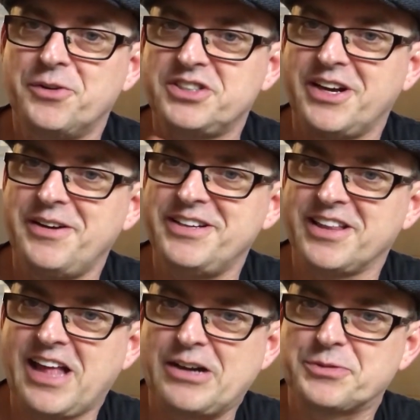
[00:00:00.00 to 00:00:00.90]
which
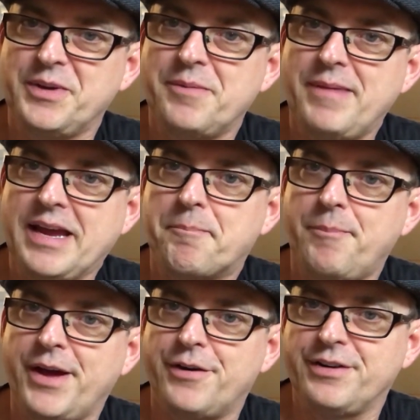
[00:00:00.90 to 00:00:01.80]
it allows me to
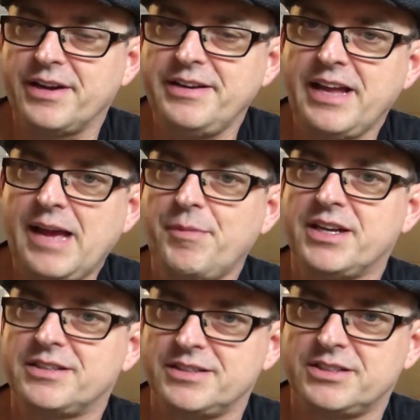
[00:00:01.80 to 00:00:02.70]
make better
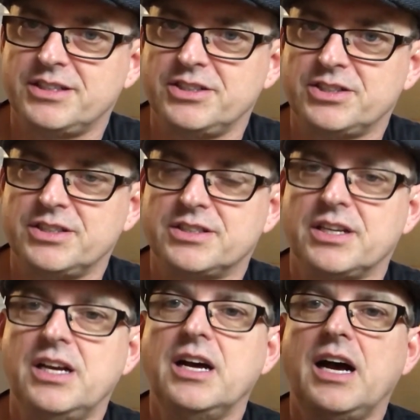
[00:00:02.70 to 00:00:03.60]
dynamic
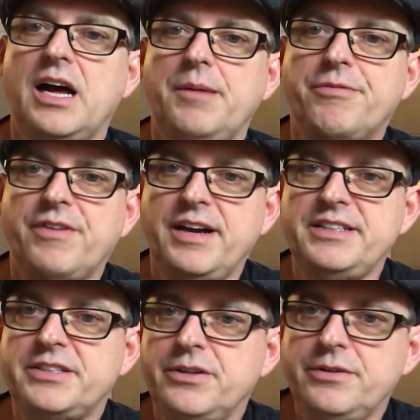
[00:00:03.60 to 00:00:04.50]
decisions. I'm
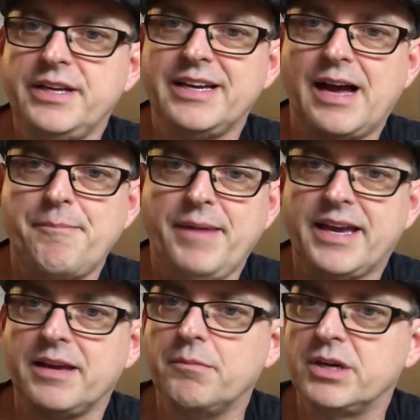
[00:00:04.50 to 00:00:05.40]
fine-tuning, I'm
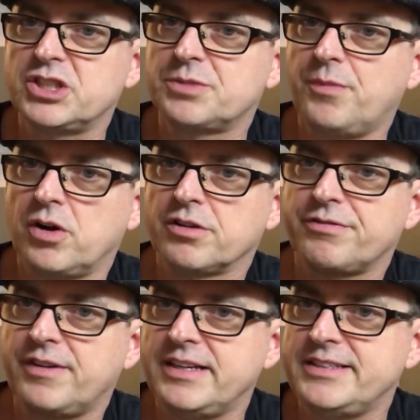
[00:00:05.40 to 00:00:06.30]
making much smaller
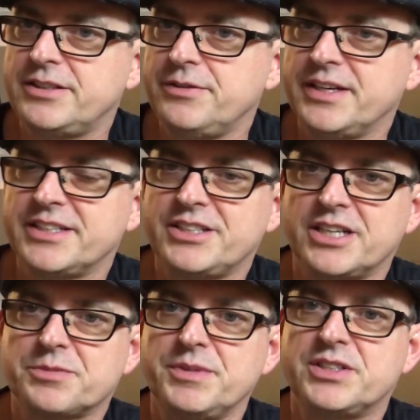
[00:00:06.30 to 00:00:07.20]
fine-tuning
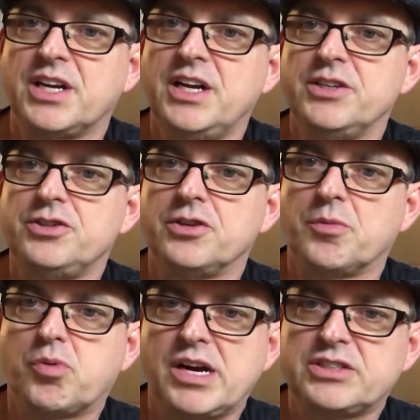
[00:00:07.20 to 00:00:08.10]
adjustments to
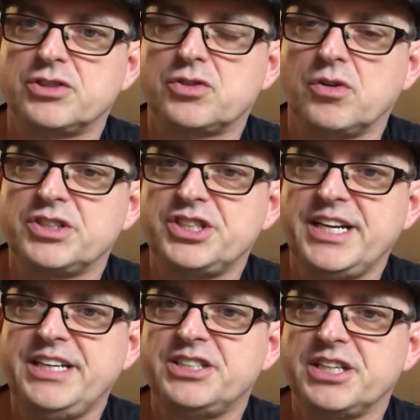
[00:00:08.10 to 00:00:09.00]
compressors or
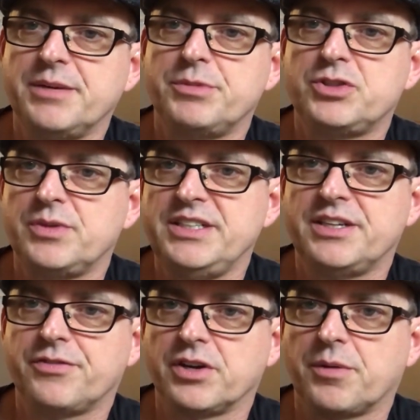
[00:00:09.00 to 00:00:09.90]
changing in between
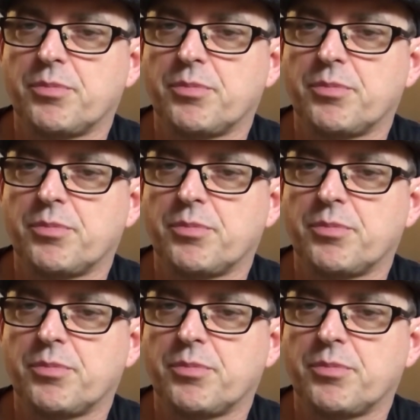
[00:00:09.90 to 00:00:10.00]
different